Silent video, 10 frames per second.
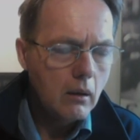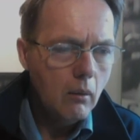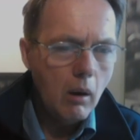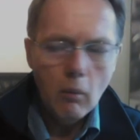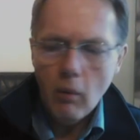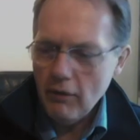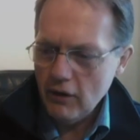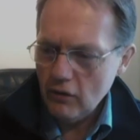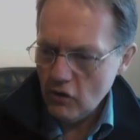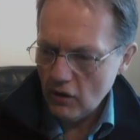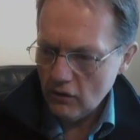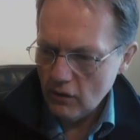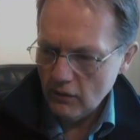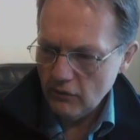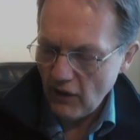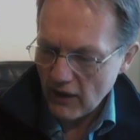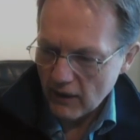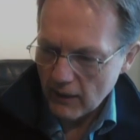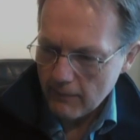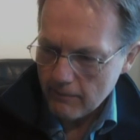Well, one thing you shouldn't do is
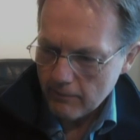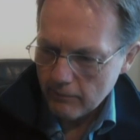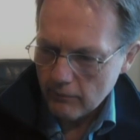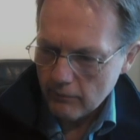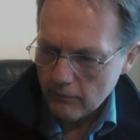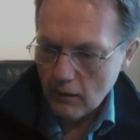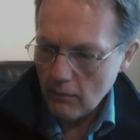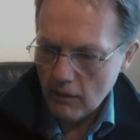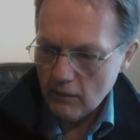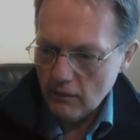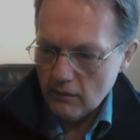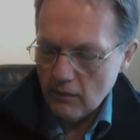fade it. Yeah, I mean, it's just no